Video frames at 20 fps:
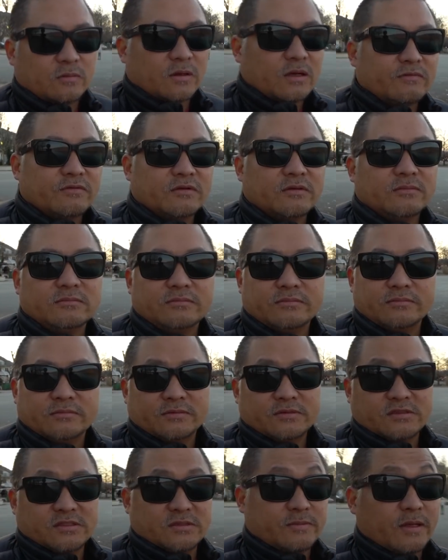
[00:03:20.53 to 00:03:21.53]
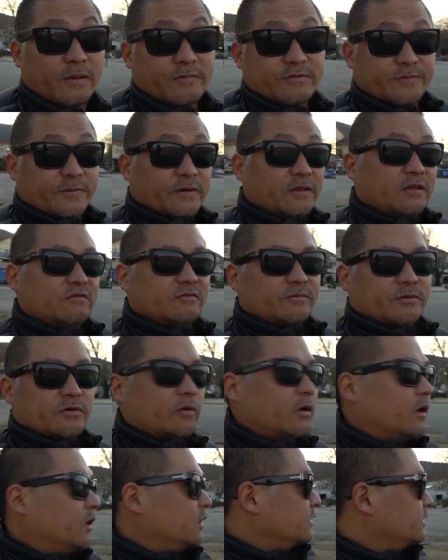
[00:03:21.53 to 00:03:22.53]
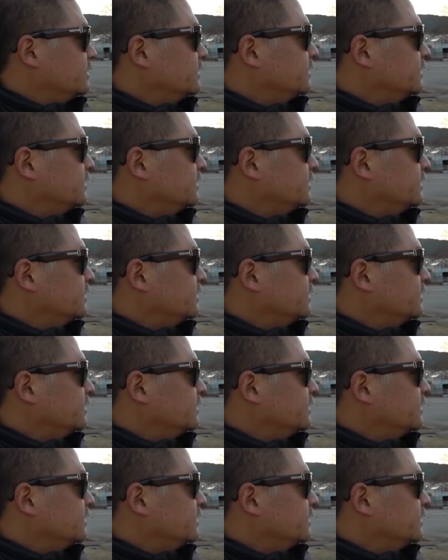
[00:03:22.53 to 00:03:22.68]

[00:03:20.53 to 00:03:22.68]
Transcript: one of them, sometimes both of them are wrong.